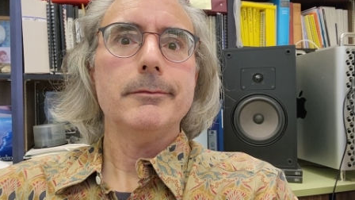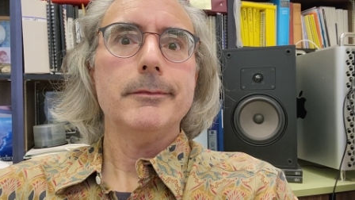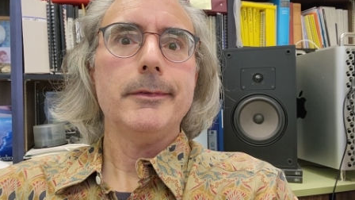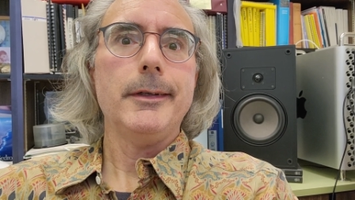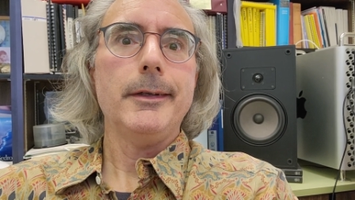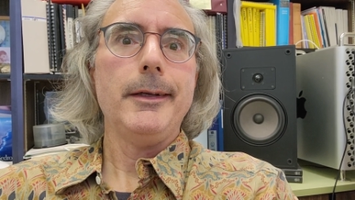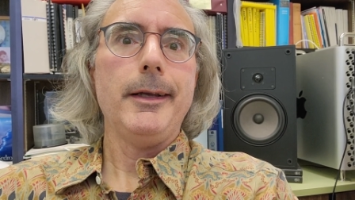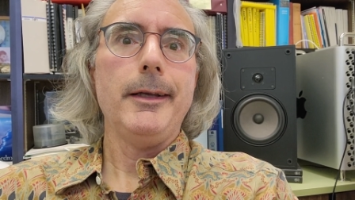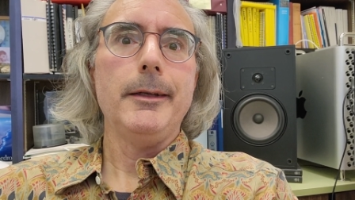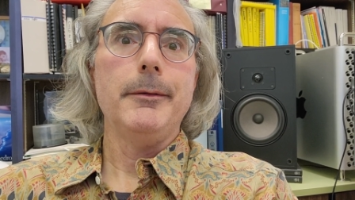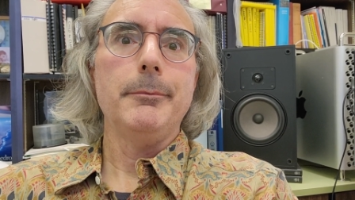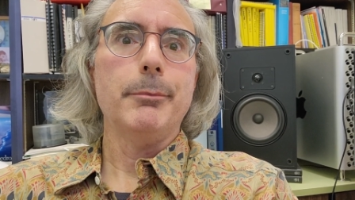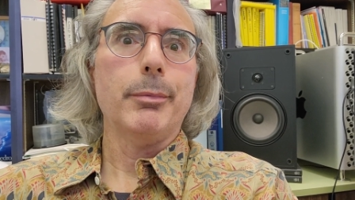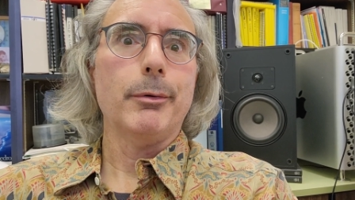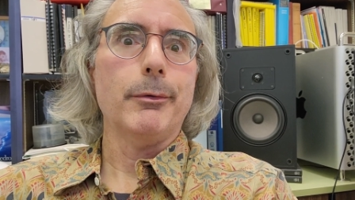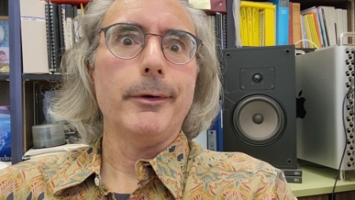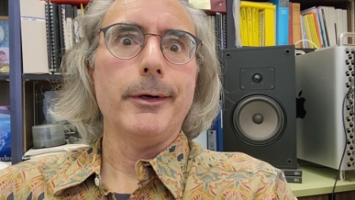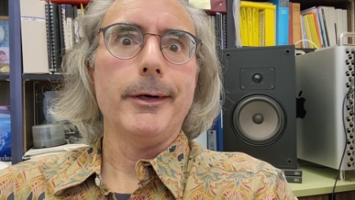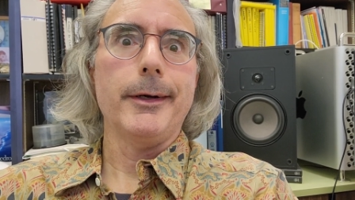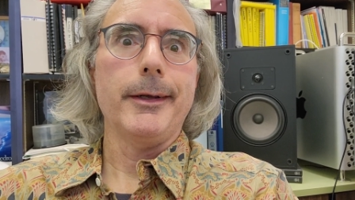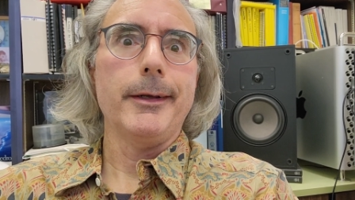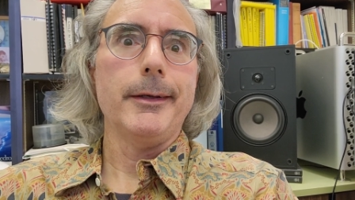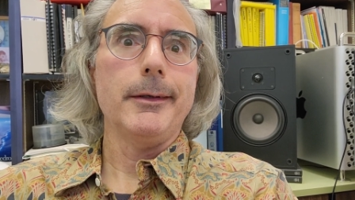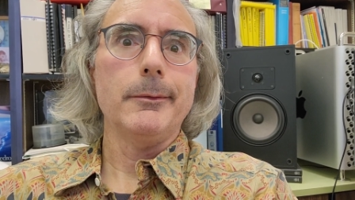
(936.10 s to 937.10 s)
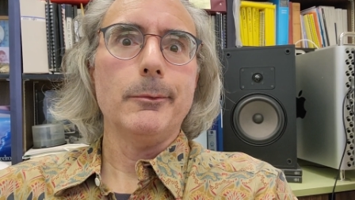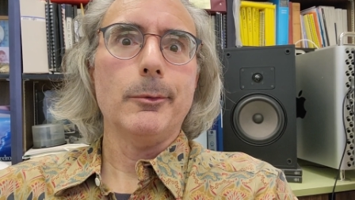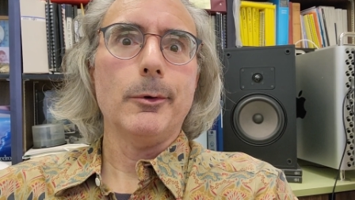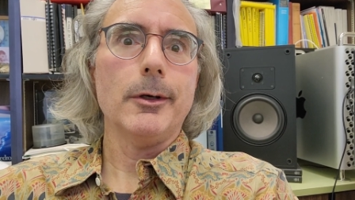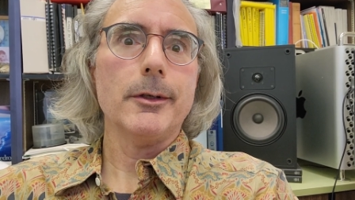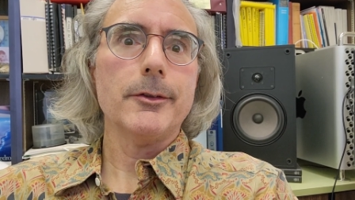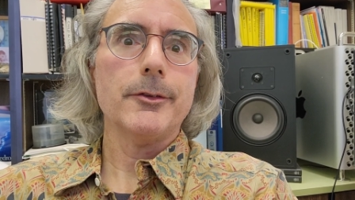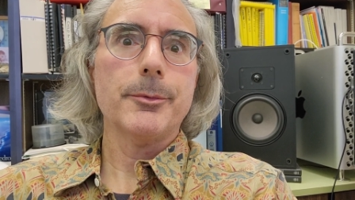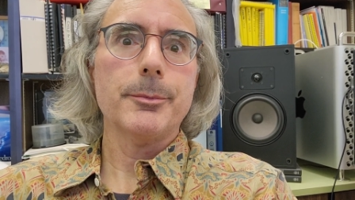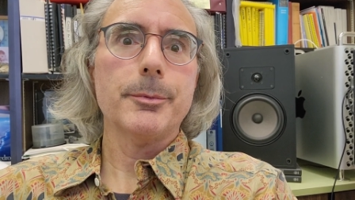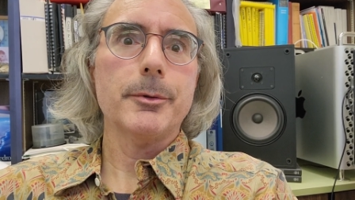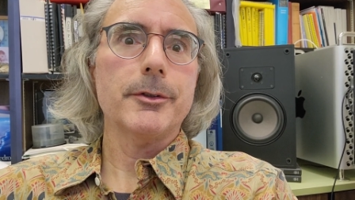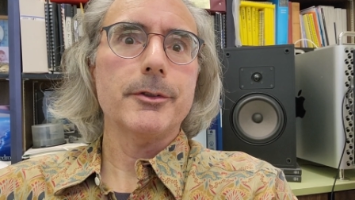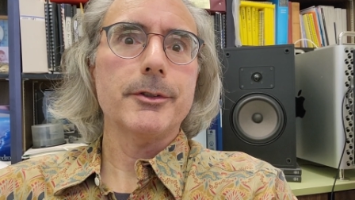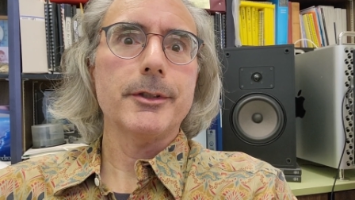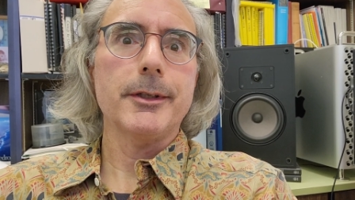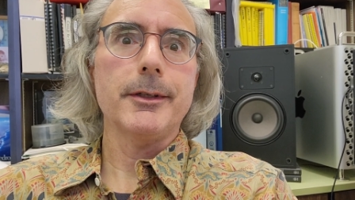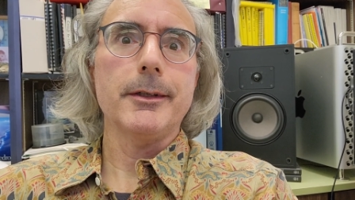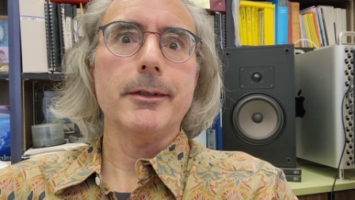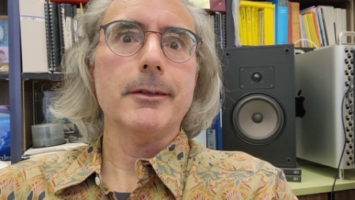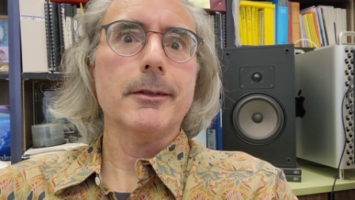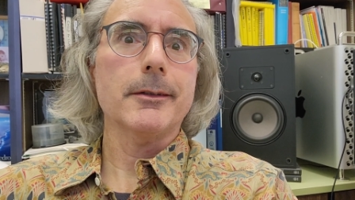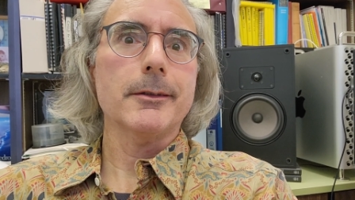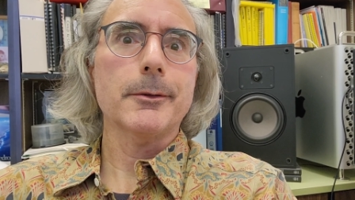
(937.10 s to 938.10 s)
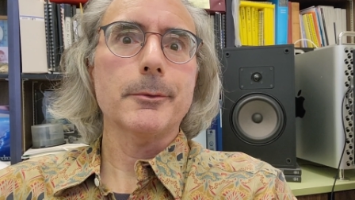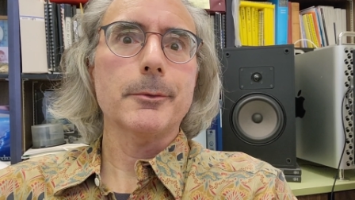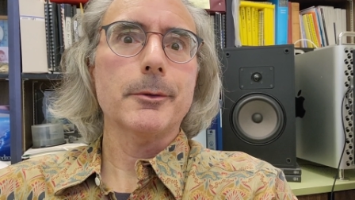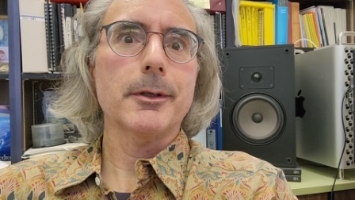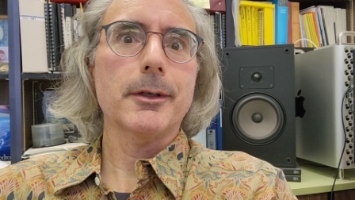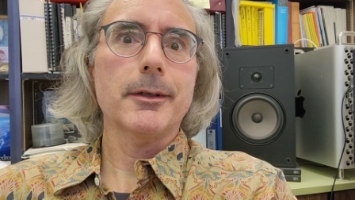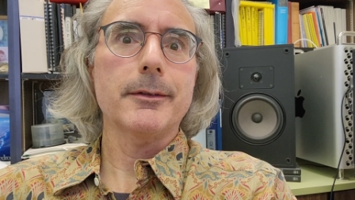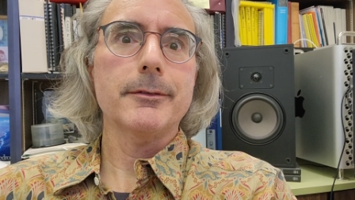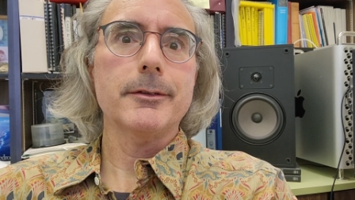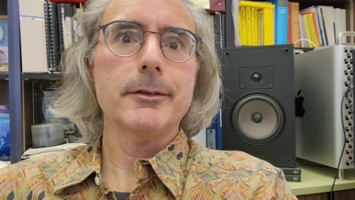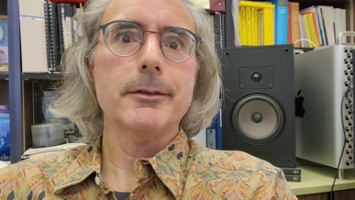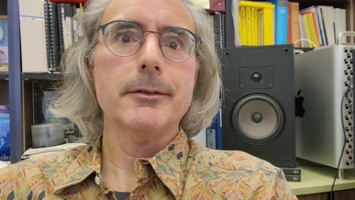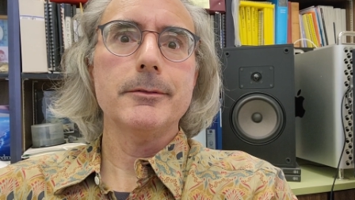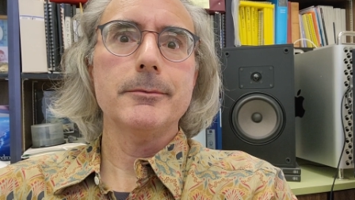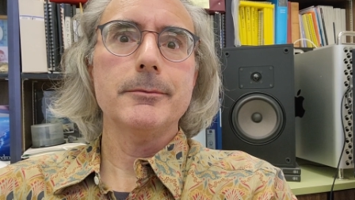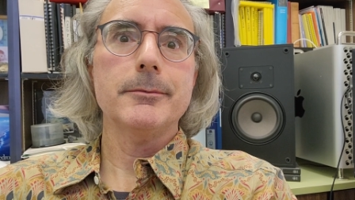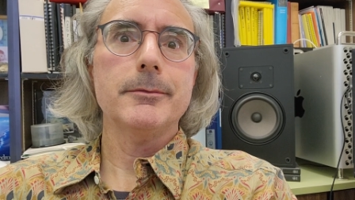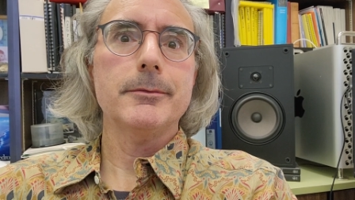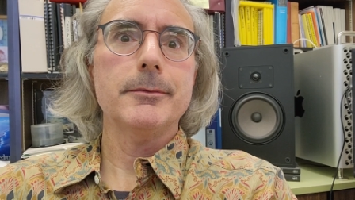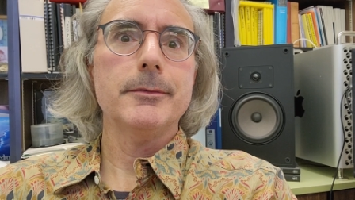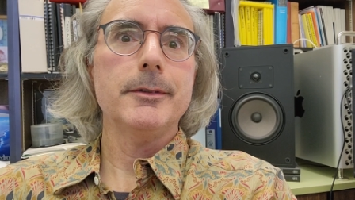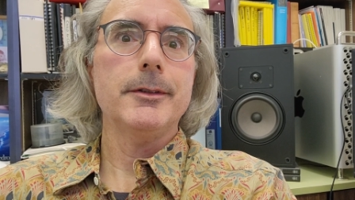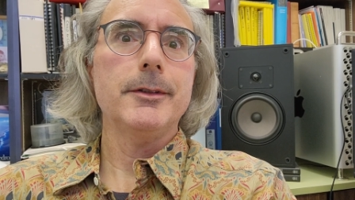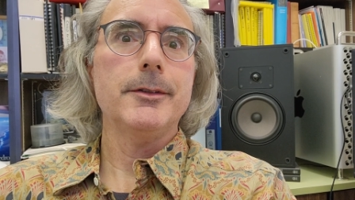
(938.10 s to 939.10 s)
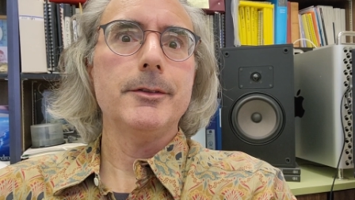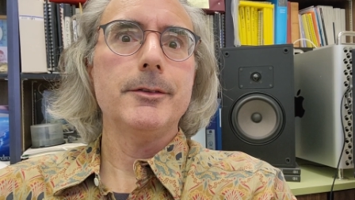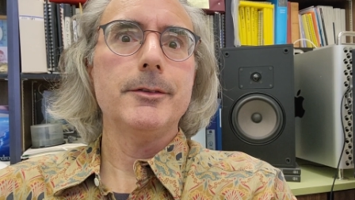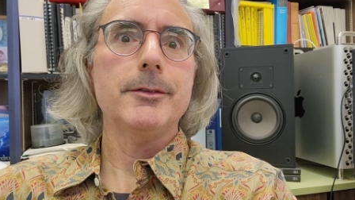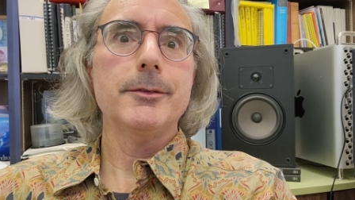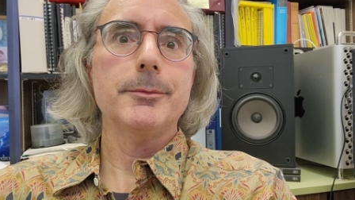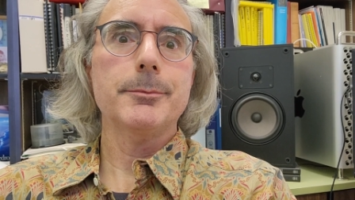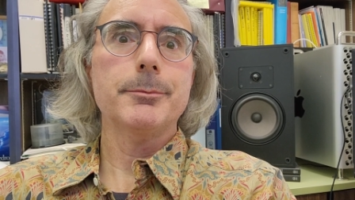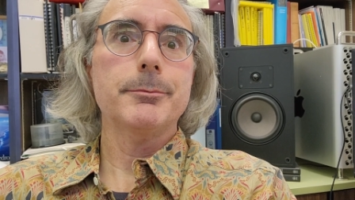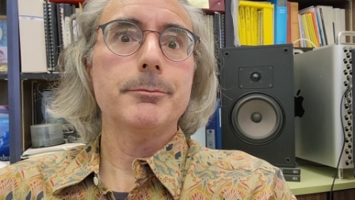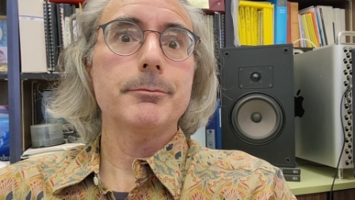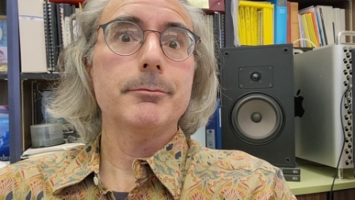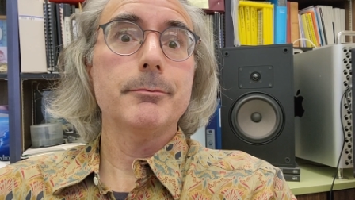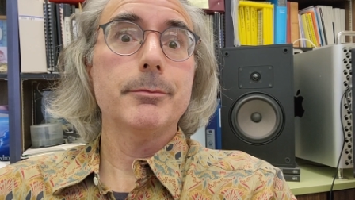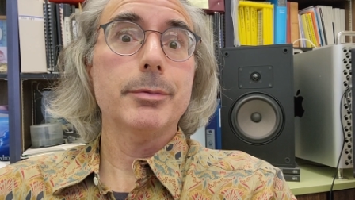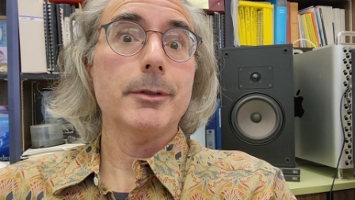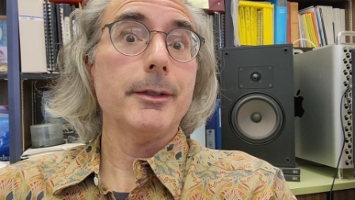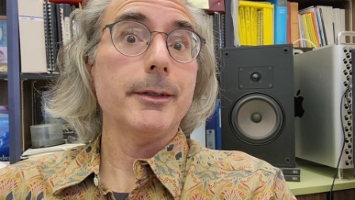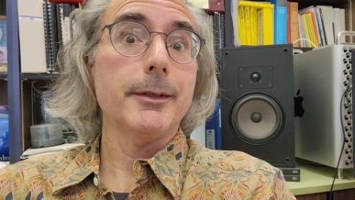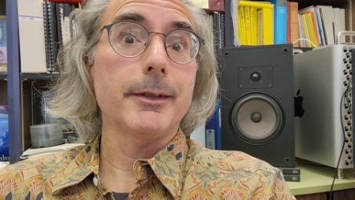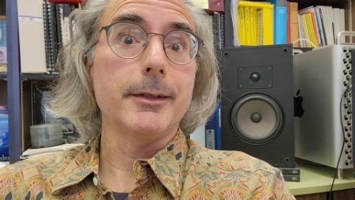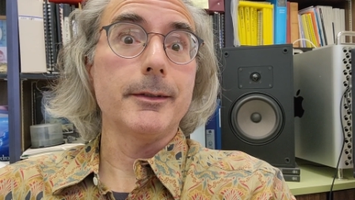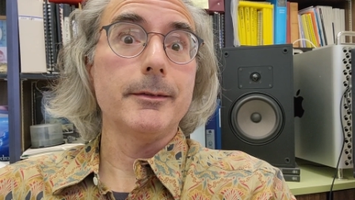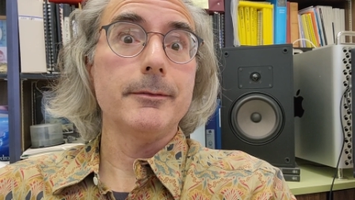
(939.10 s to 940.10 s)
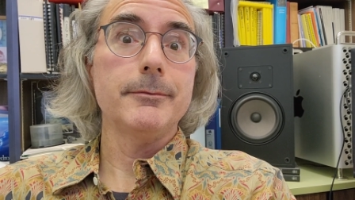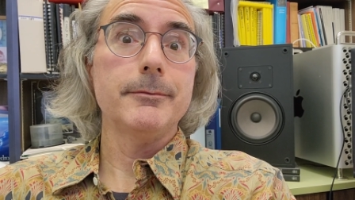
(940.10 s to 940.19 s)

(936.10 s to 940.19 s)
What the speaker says: 8.8 watts per channel or whatever is plenty.